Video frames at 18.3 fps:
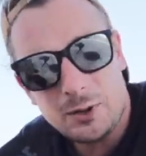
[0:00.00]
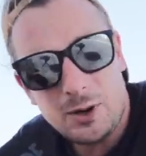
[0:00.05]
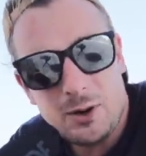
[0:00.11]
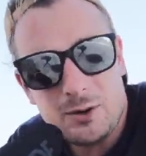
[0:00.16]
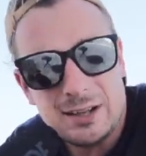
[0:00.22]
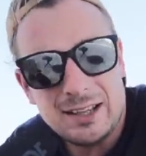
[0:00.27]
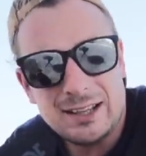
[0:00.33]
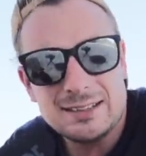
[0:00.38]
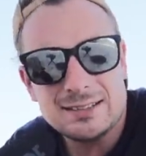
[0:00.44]
but
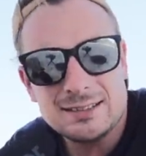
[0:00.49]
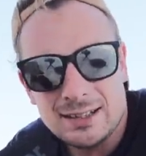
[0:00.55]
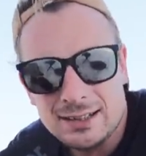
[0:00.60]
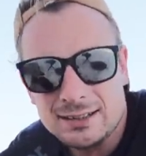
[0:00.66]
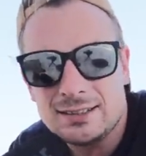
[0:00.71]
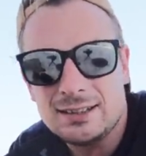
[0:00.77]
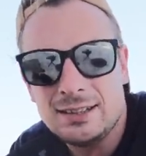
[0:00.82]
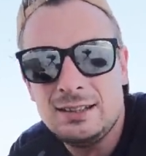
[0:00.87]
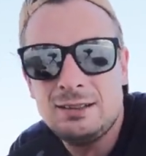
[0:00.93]
only
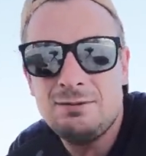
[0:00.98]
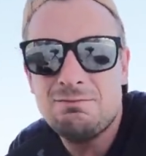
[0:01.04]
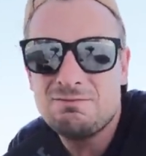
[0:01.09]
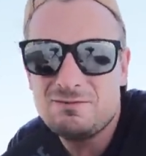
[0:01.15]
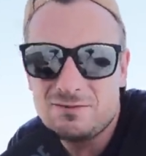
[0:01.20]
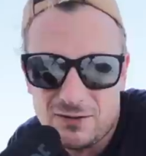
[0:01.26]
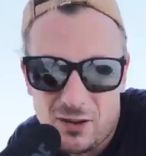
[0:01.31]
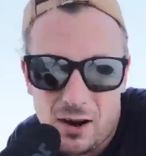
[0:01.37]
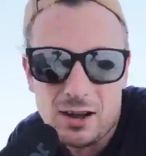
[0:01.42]

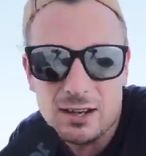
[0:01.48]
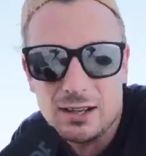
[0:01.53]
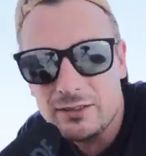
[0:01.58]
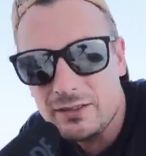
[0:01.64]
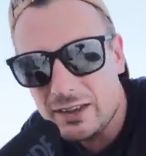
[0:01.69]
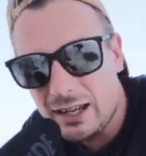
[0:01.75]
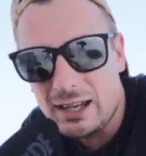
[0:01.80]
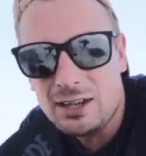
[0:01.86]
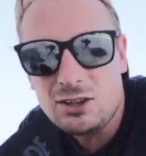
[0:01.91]

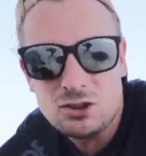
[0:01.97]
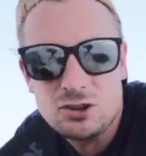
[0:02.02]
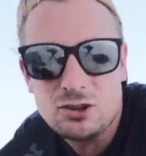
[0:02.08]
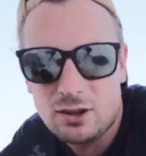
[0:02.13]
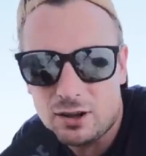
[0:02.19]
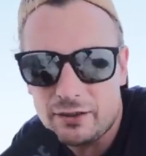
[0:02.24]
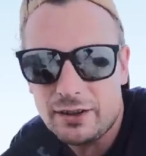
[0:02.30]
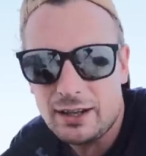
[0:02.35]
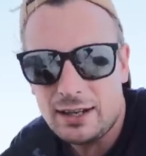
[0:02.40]
65-ish
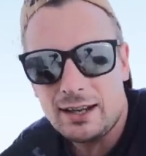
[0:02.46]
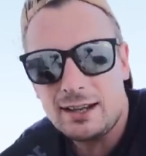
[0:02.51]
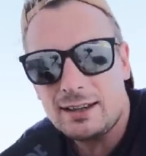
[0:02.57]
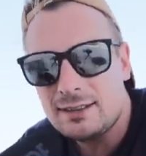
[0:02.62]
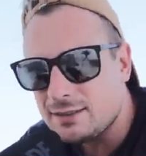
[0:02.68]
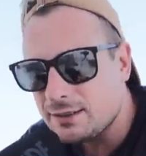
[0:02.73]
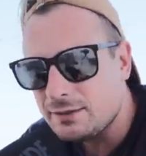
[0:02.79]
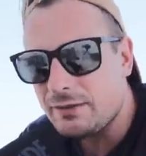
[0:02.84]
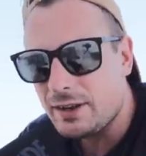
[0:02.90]
of it
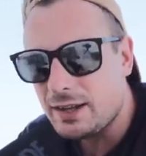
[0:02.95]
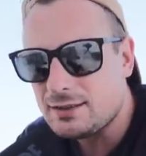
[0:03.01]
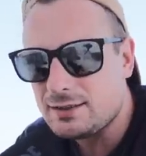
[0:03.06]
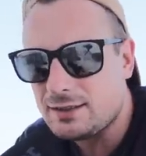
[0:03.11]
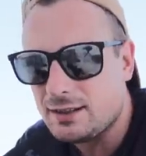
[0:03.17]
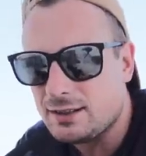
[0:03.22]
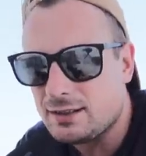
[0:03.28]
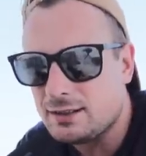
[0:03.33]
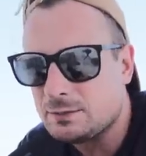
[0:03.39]
is
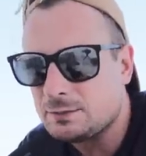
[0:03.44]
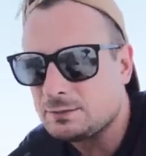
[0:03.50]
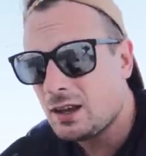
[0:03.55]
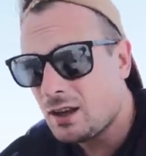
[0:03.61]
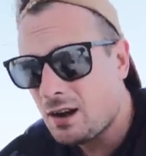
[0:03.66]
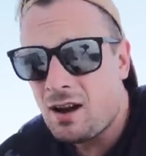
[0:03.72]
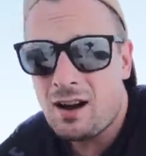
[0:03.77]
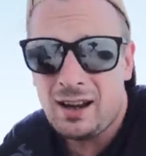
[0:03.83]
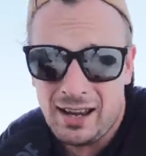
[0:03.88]
invested.
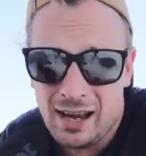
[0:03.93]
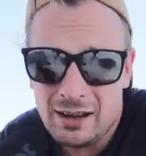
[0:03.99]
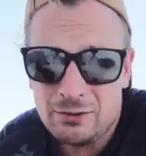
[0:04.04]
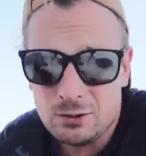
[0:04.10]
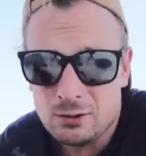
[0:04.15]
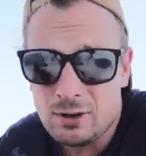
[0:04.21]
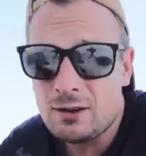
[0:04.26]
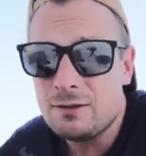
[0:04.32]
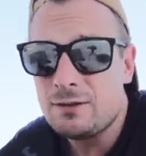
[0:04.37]
I have
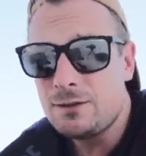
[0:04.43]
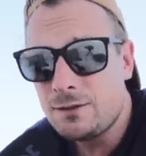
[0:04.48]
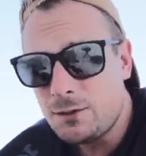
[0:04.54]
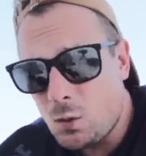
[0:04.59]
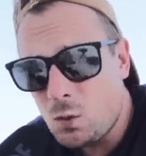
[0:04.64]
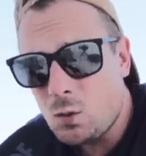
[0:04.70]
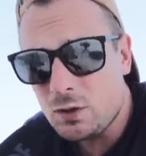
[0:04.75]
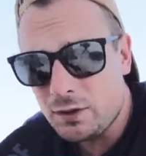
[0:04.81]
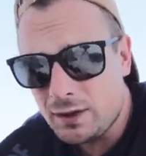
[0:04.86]
around
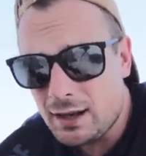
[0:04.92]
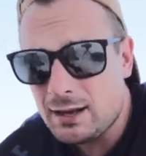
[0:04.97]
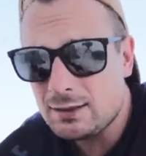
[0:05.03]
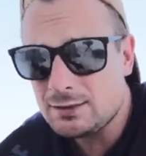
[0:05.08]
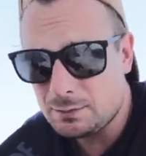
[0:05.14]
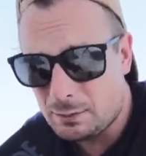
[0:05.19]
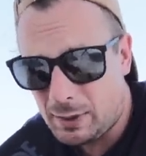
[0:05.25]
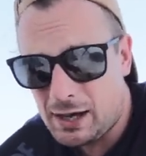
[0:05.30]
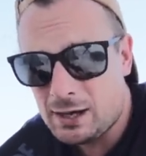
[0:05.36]

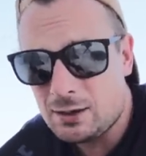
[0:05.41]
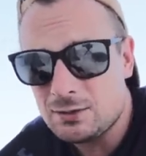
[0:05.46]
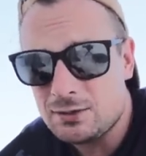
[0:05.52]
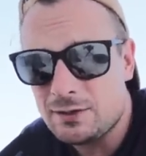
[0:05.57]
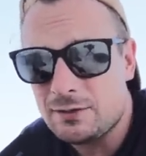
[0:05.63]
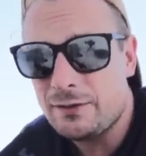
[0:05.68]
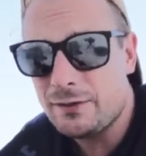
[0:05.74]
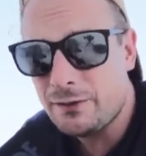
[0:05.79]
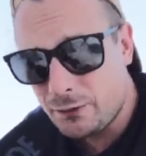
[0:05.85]
£4,000
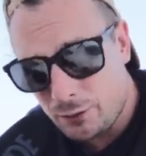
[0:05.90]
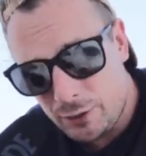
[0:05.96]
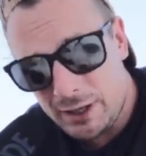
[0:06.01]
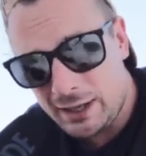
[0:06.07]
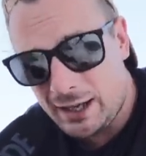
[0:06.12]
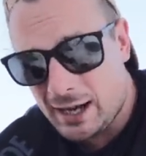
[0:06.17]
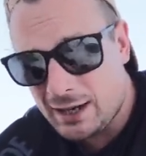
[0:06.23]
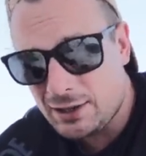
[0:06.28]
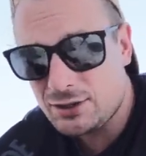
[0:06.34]
in free
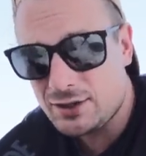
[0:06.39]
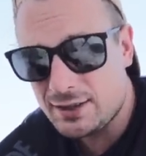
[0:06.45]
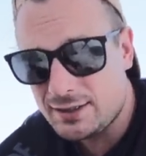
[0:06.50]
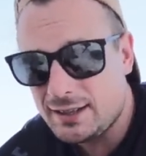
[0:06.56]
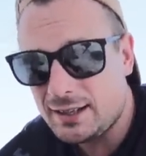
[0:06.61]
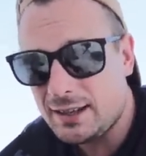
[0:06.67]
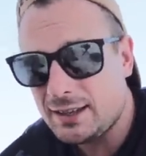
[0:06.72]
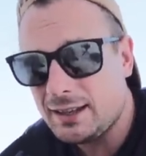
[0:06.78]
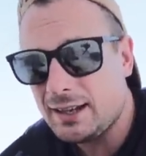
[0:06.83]
cash
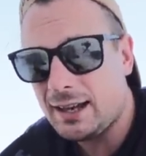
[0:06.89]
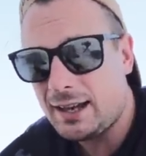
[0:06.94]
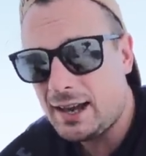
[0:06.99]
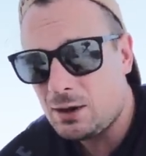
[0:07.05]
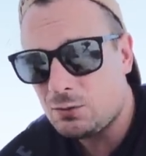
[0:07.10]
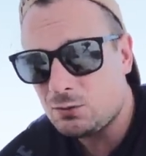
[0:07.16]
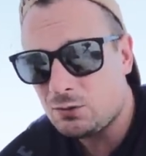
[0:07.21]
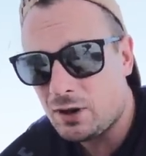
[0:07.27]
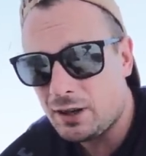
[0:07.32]
sitting in the
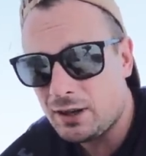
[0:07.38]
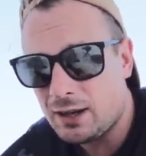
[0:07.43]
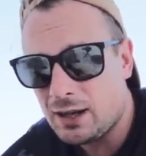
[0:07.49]
account right